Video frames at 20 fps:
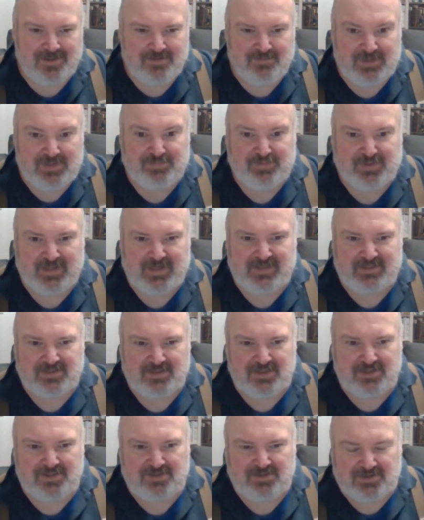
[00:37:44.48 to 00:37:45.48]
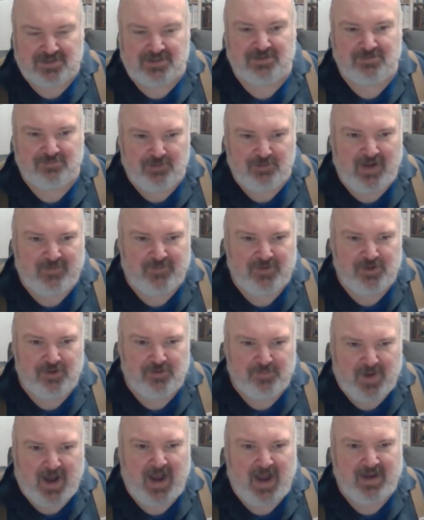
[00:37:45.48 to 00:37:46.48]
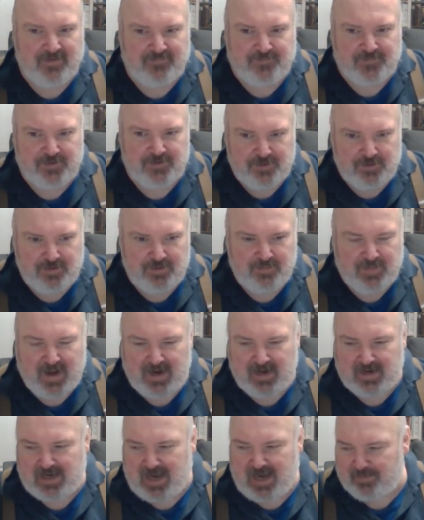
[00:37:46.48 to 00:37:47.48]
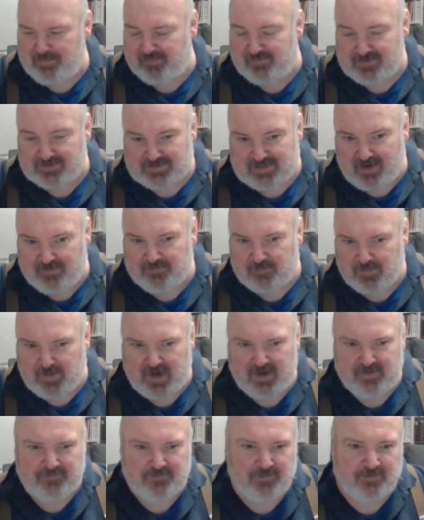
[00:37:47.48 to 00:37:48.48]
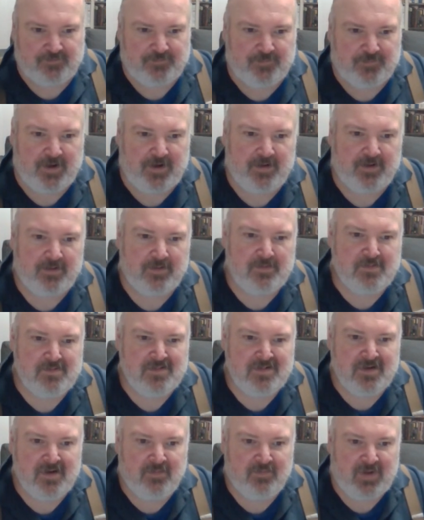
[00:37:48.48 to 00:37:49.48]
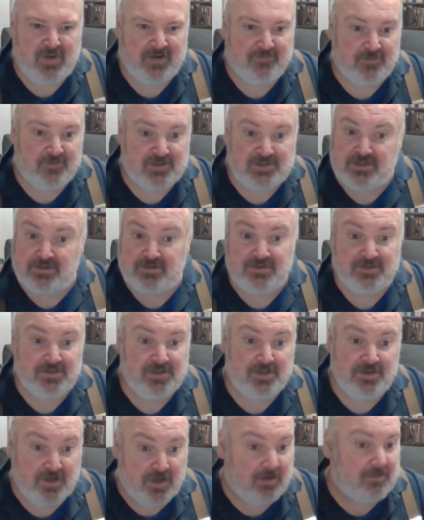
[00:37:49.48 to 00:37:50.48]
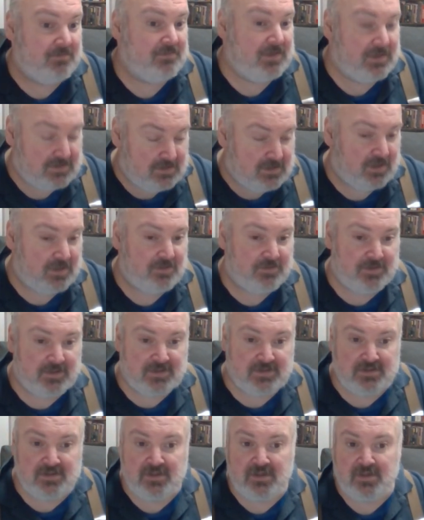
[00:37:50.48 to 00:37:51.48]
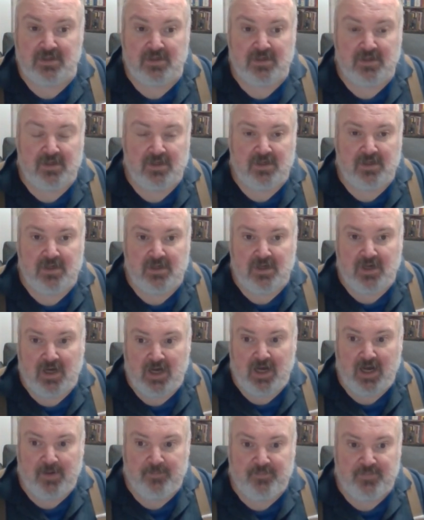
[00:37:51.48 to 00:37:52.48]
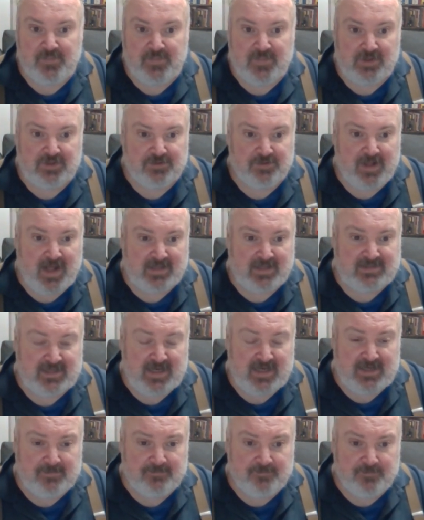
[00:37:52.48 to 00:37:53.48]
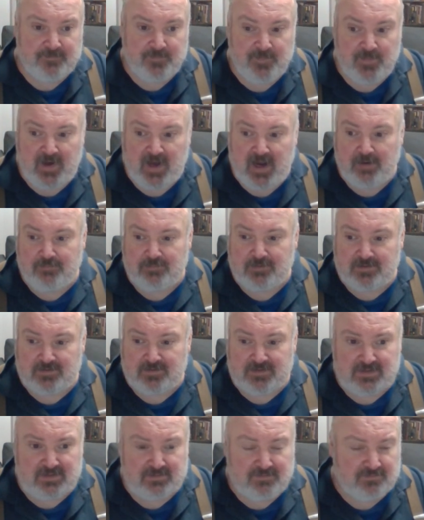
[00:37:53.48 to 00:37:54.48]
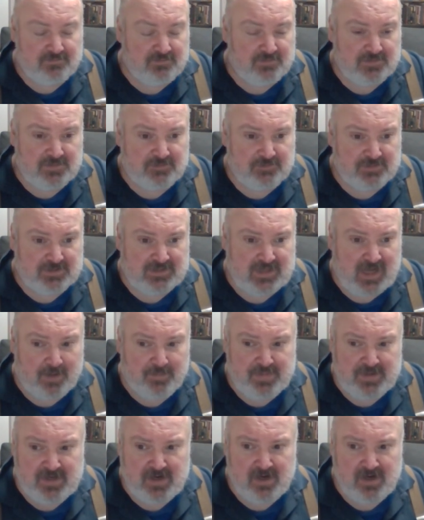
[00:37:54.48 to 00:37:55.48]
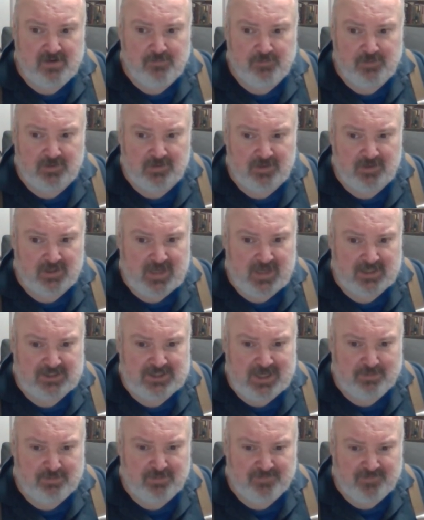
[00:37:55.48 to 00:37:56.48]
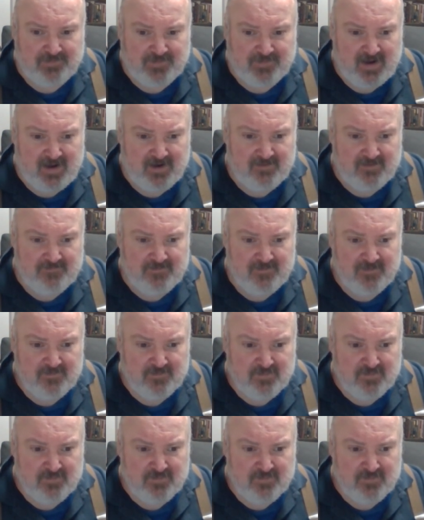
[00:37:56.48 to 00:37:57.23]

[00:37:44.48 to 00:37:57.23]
But please, just do whatever you do, buy it for you, buy a copy for yourself, or buy it for a friend, buy it for a student. Let's do this. So that's it. We'll stop here. We'll look at chapter 5